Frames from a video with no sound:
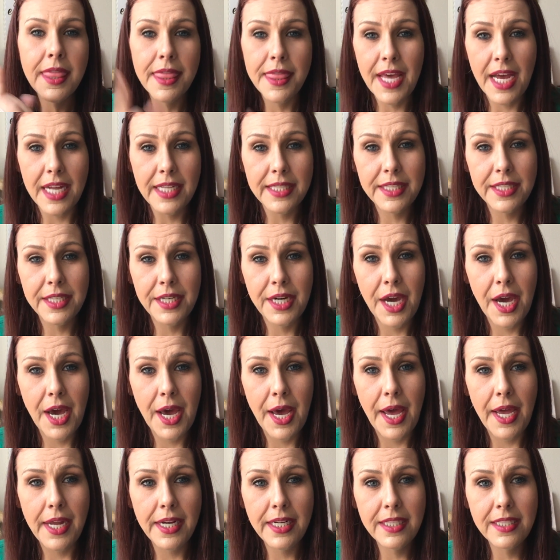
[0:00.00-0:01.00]
That's
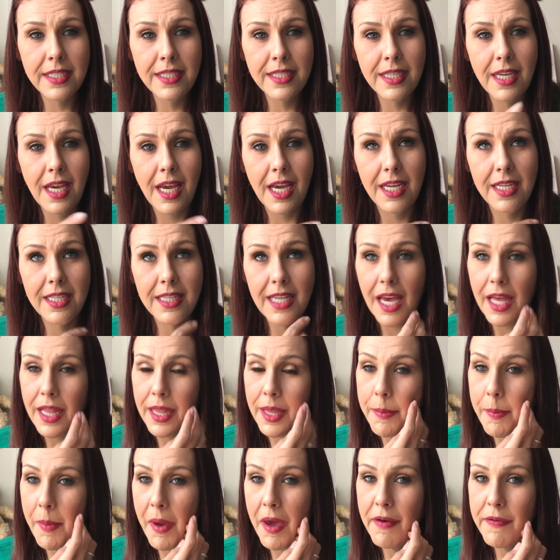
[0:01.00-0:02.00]
not
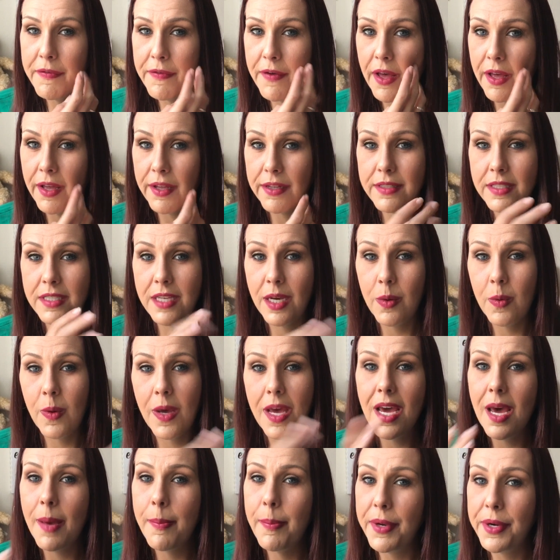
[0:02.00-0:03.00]
exactly my fault. Now,
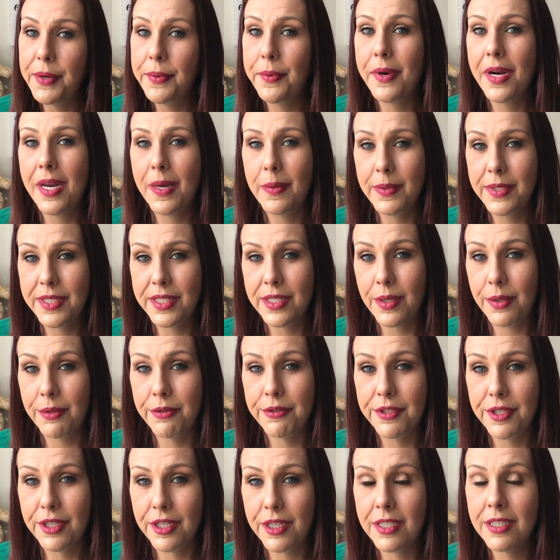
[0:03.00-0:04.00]
what happened when I was
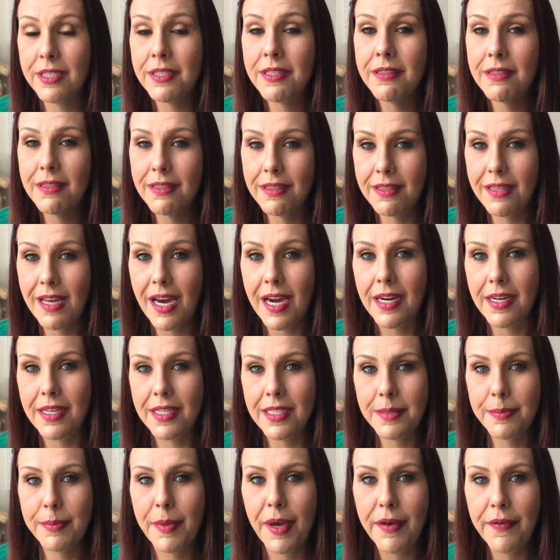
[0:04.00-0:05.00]
older, that
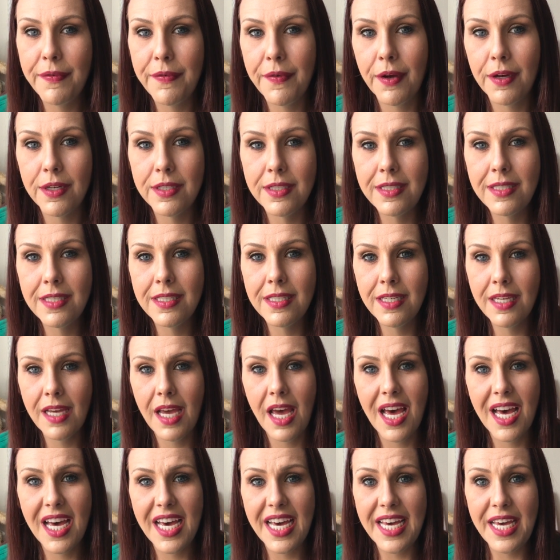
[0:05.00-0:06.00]
is my fault.
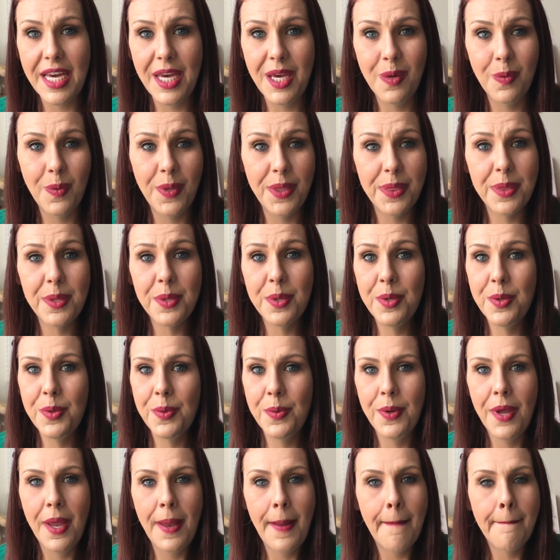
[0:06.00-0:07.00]
I went
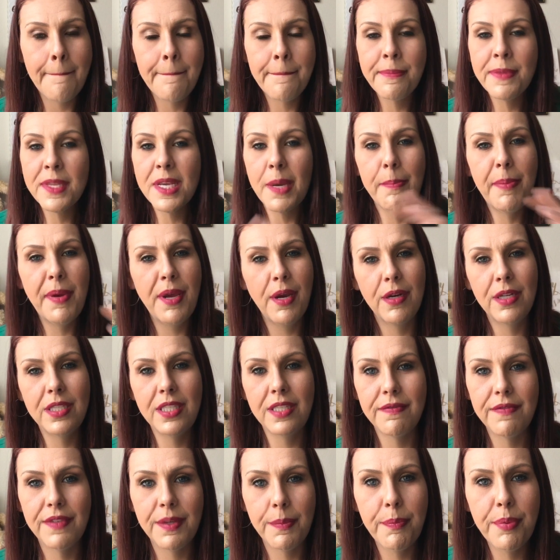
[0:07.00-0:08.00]
through
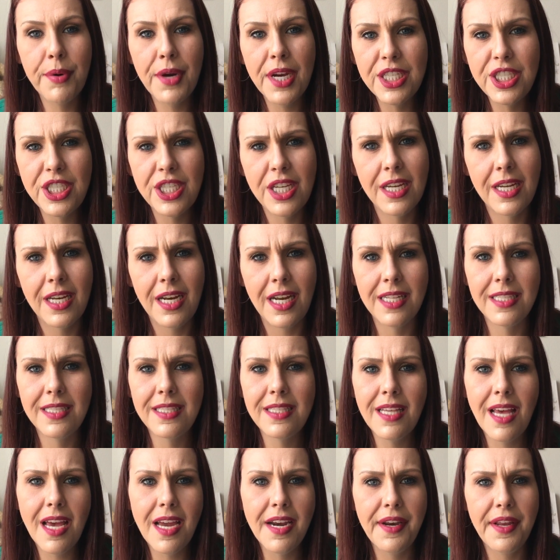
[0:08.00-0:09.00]
periods of depression and
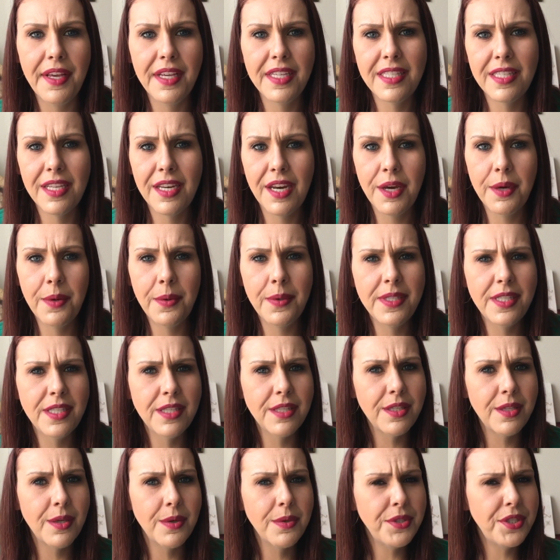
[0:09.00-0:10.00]
sadness, and I always
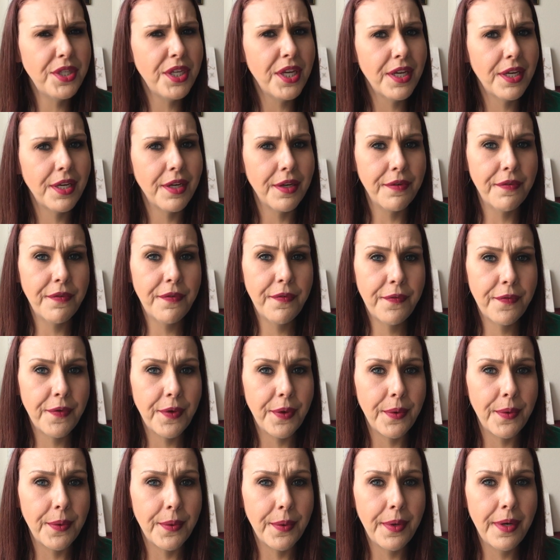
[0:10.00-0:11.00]
associated
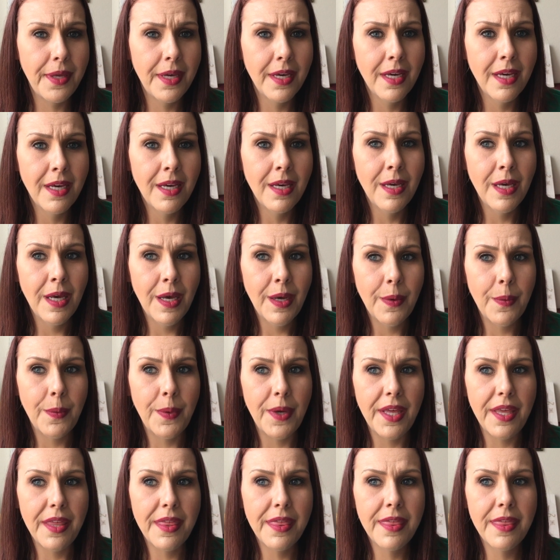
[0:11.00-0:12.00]
food
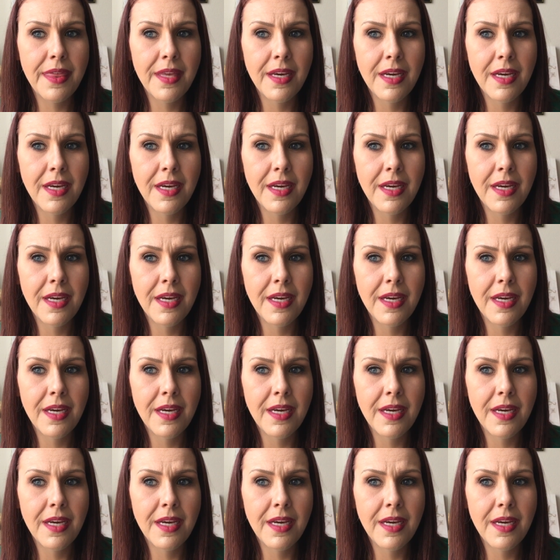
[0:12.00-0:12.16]
with